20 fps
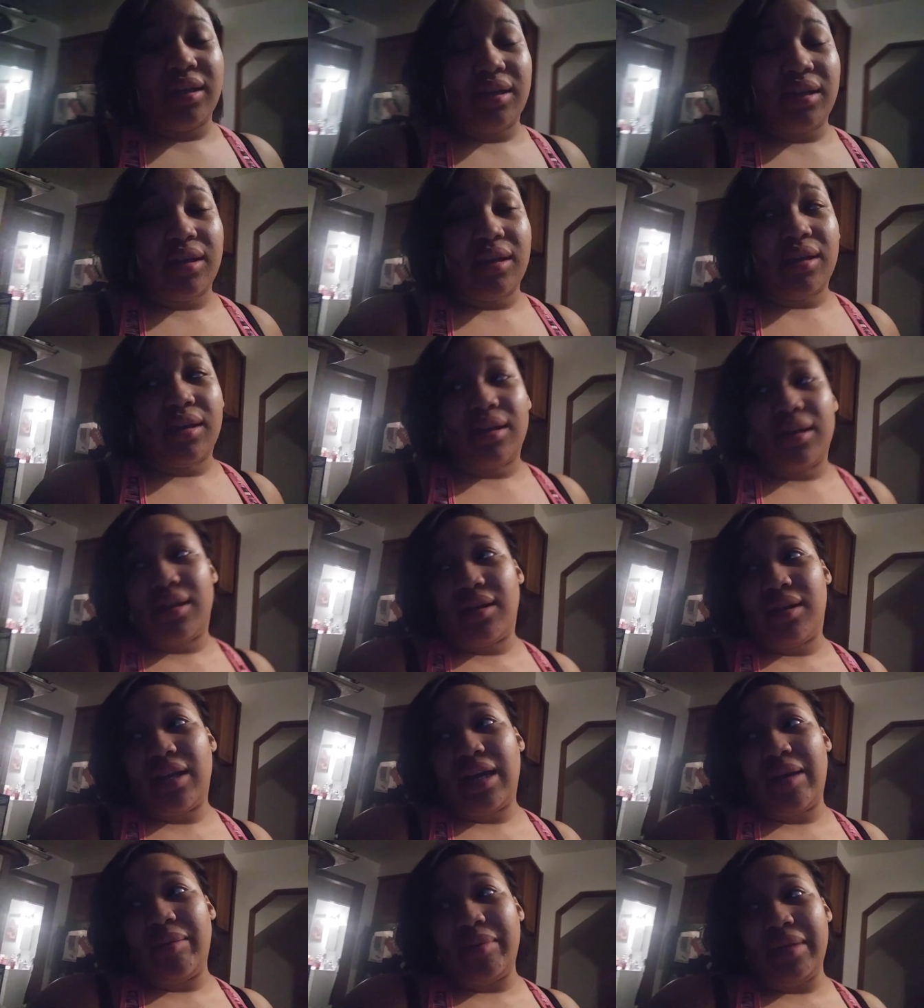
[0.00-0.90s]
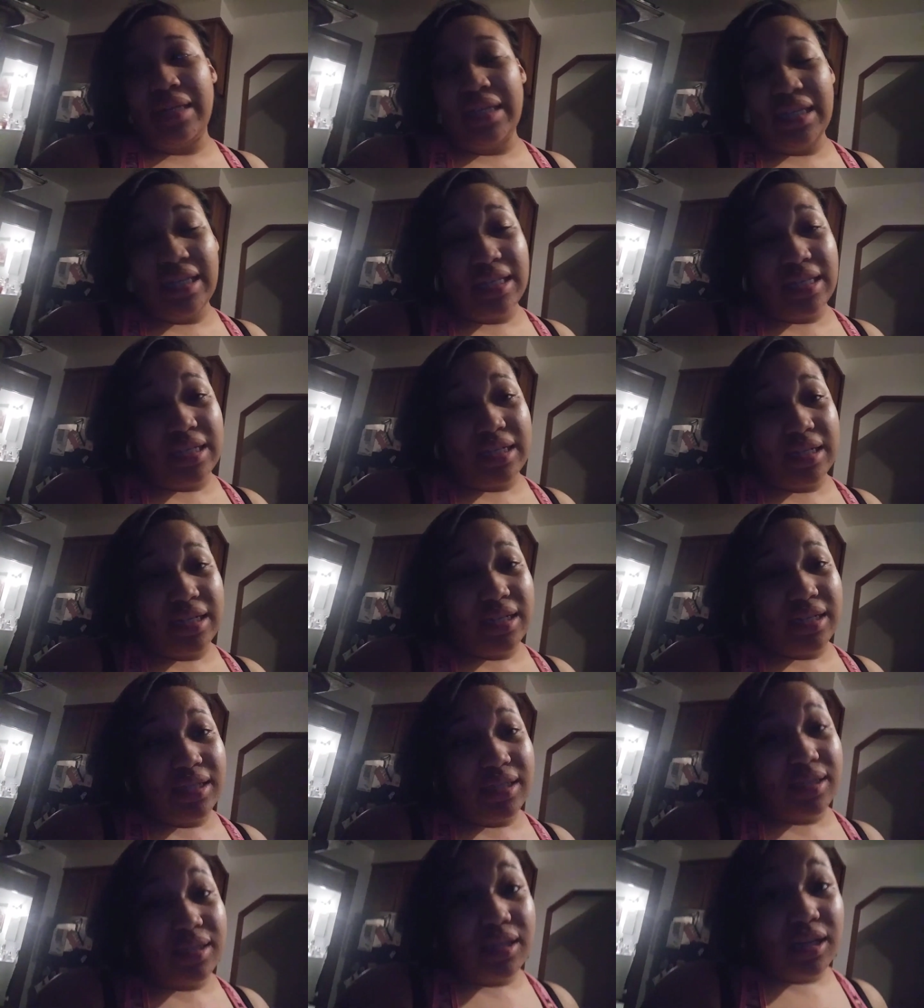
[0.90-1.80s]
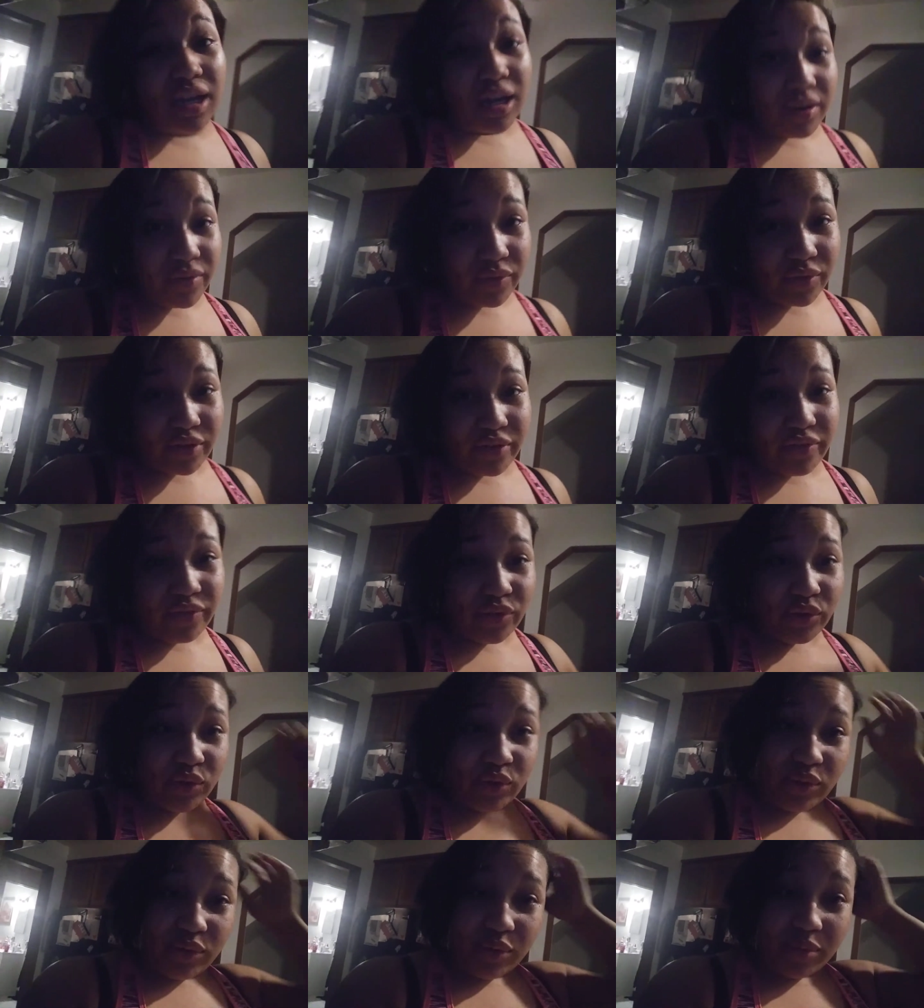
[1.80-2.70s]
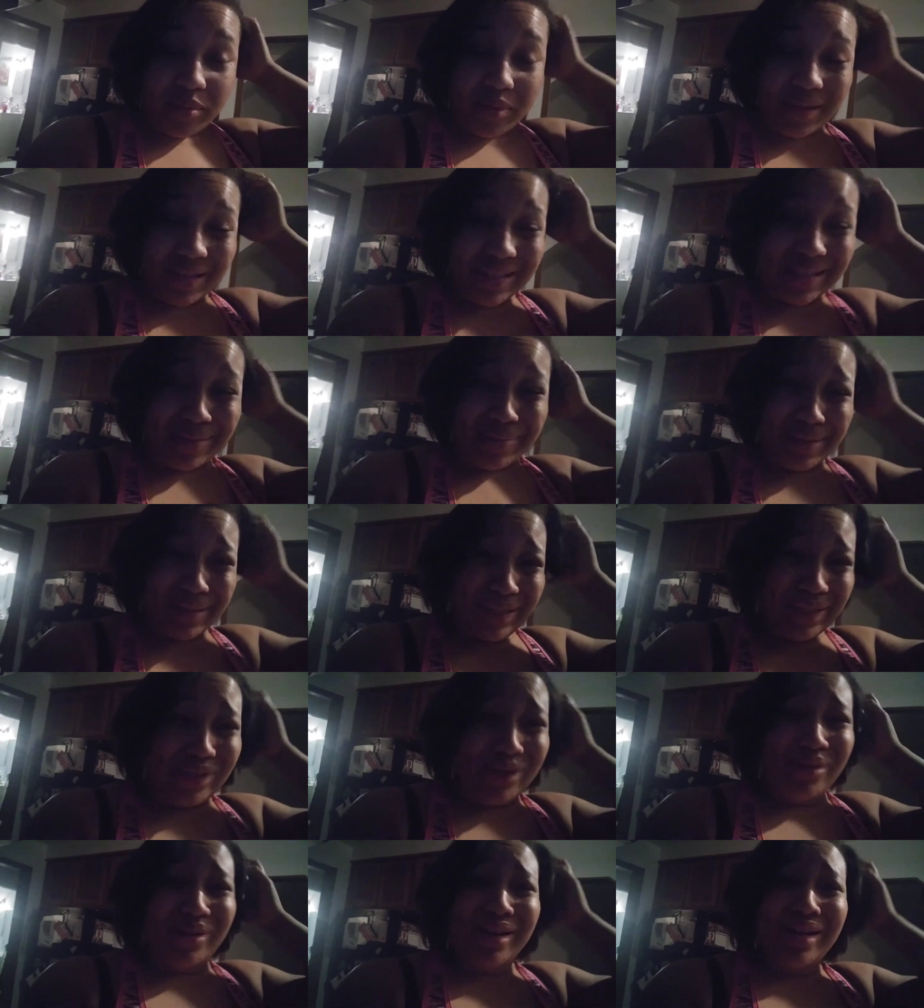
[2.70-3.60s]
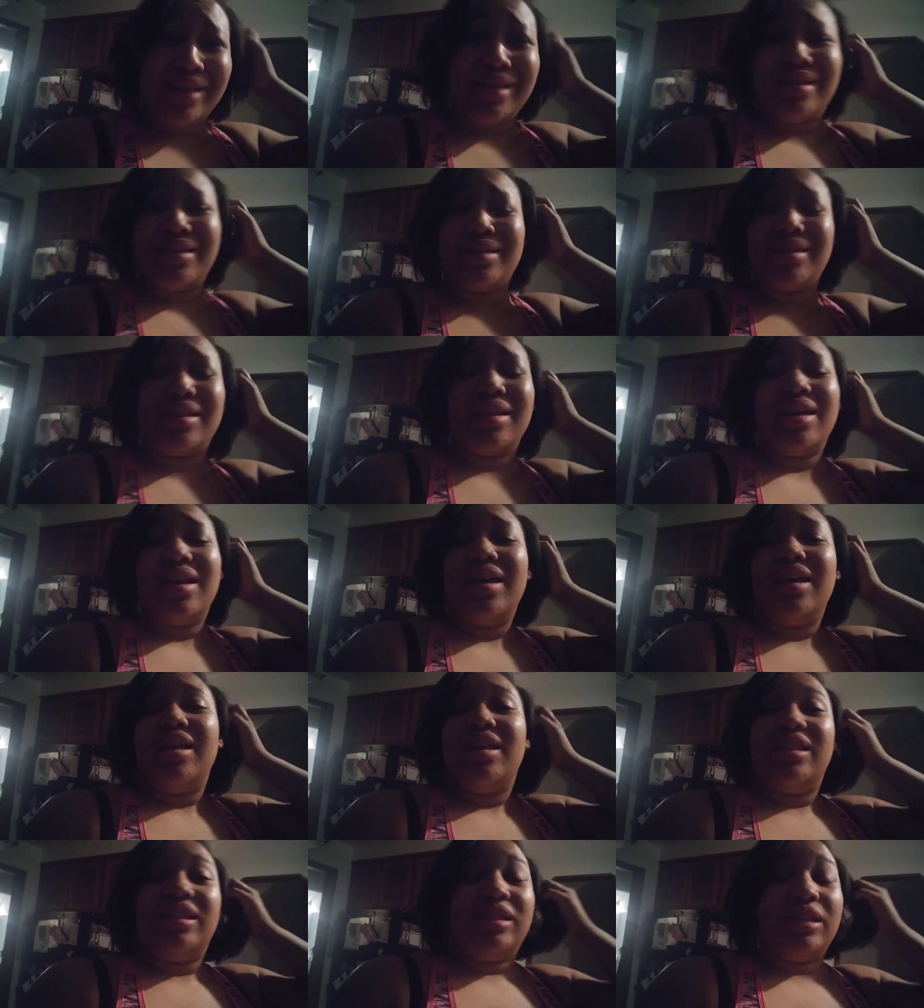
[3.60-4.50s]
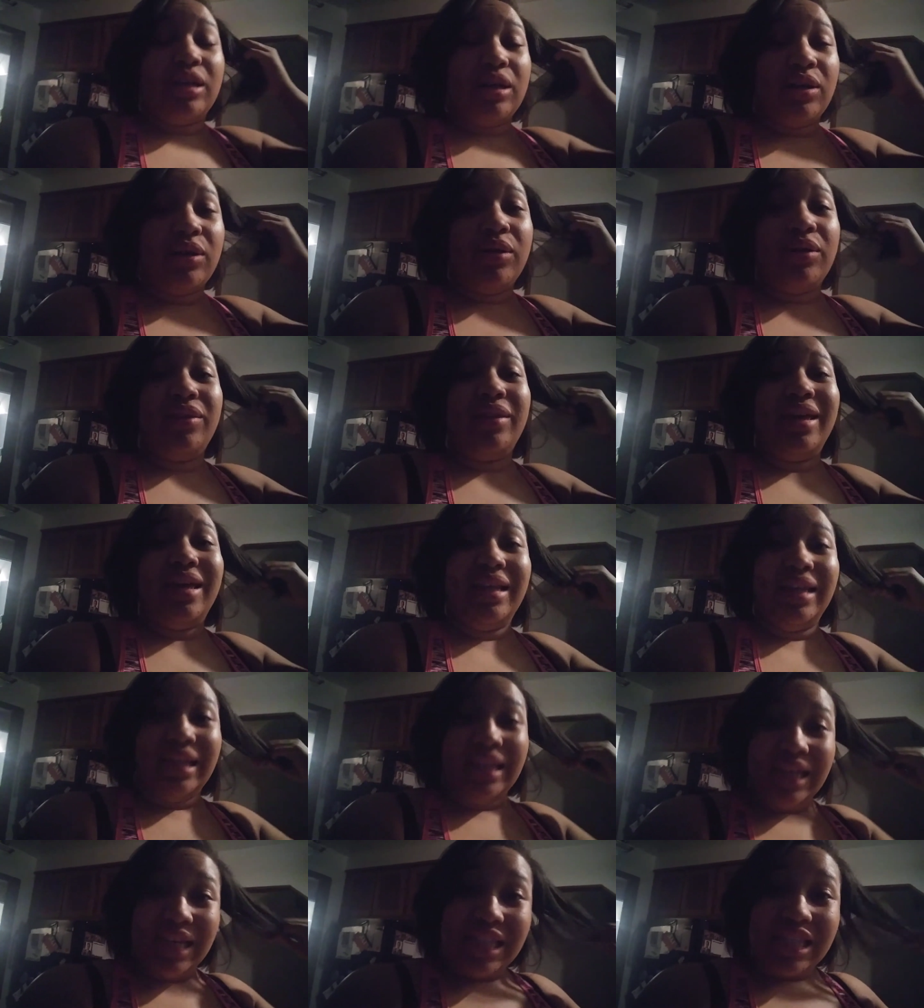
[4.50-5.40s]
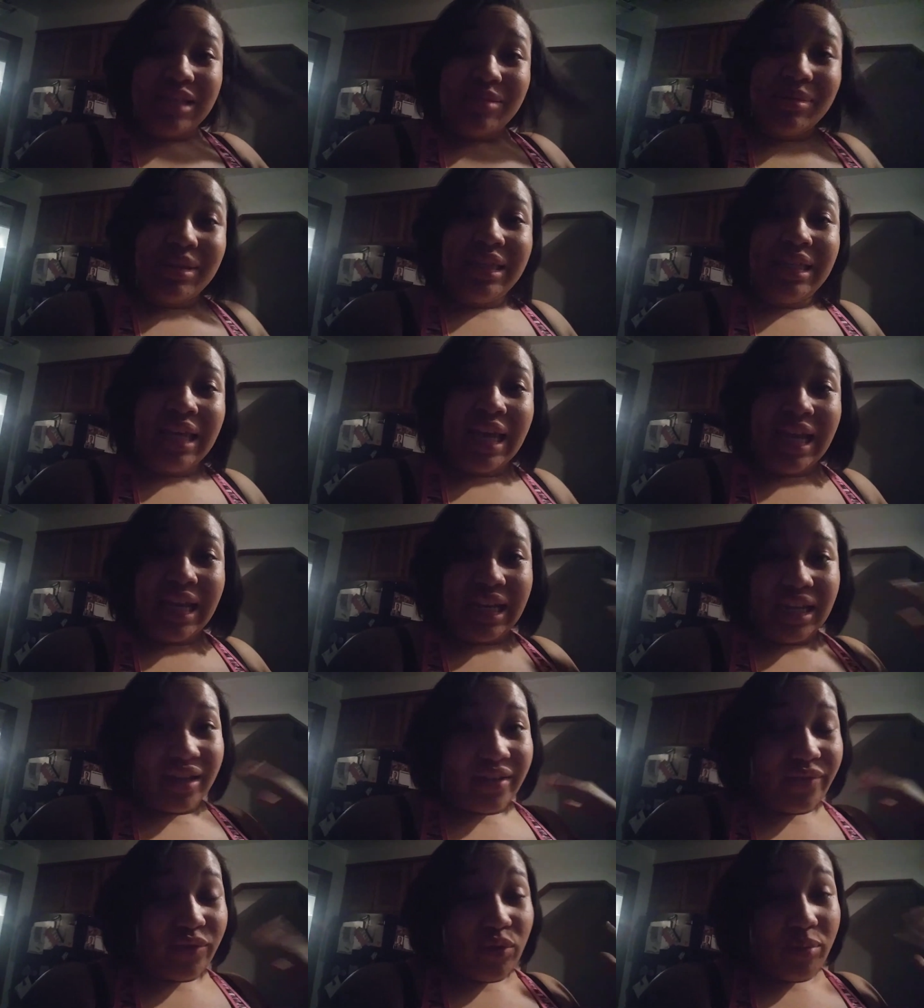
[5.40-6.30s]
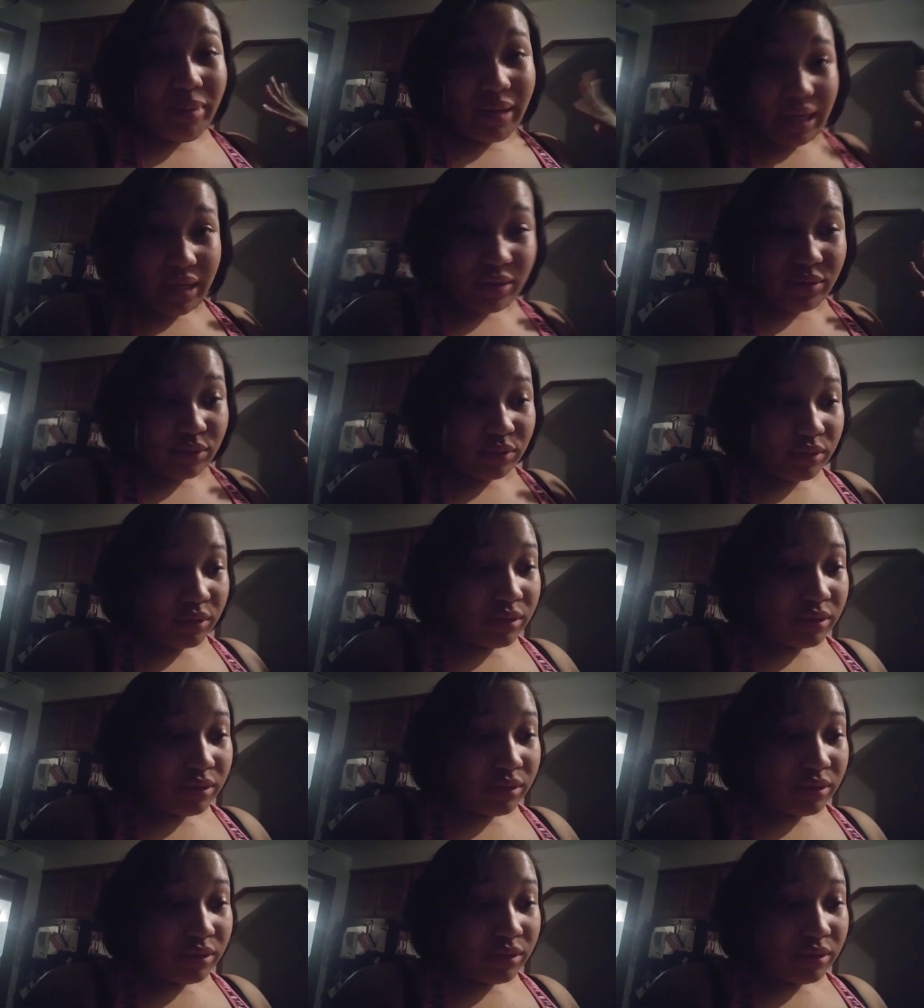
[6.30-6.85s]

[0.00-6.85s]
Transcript: And I've been eating comfort food because I've been stressed. So that led to me gaining a few pounds.